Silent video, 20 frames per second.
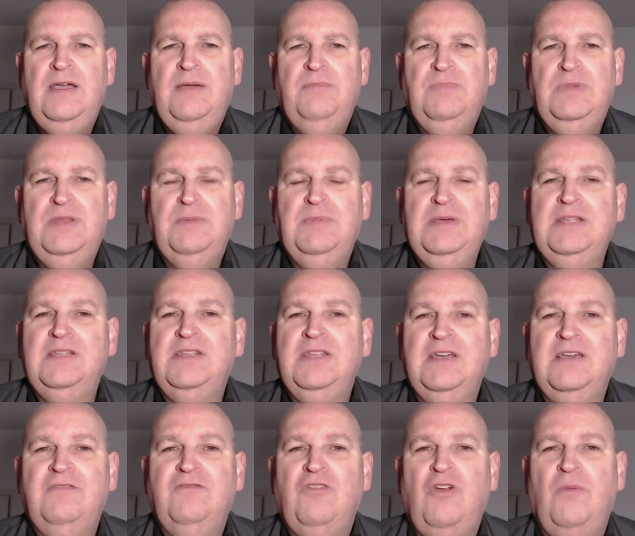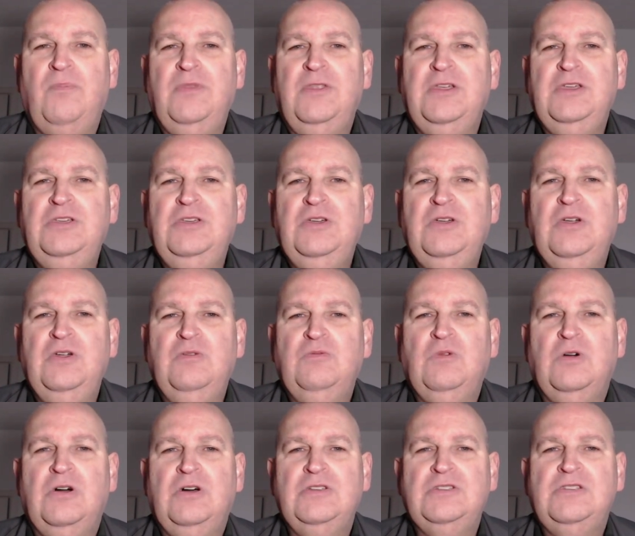But the big thing from the year
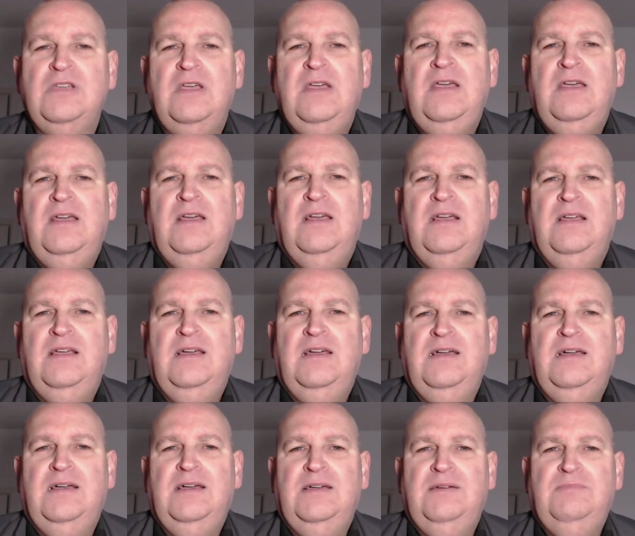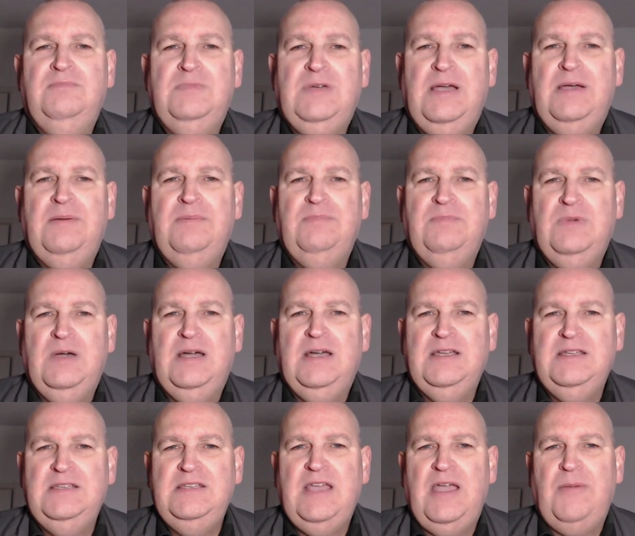was
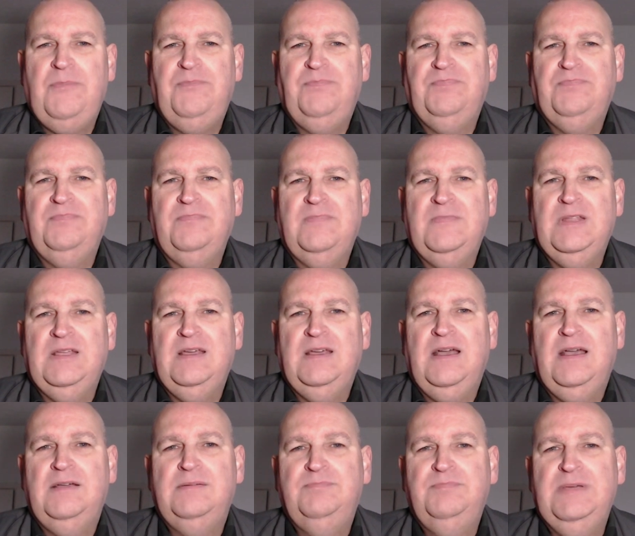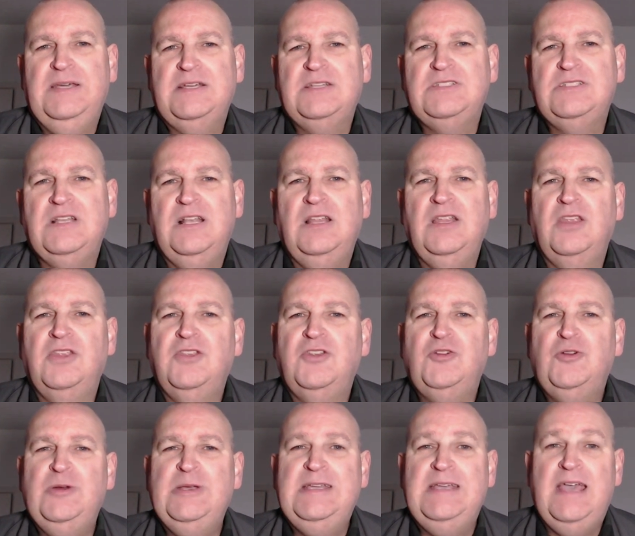my Pixel
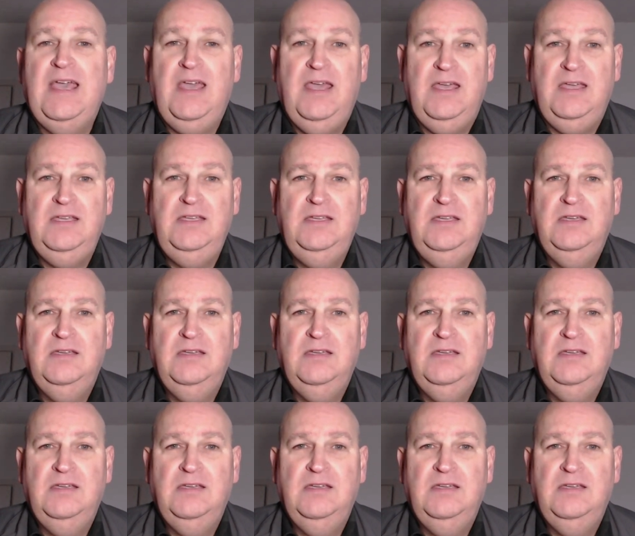3a.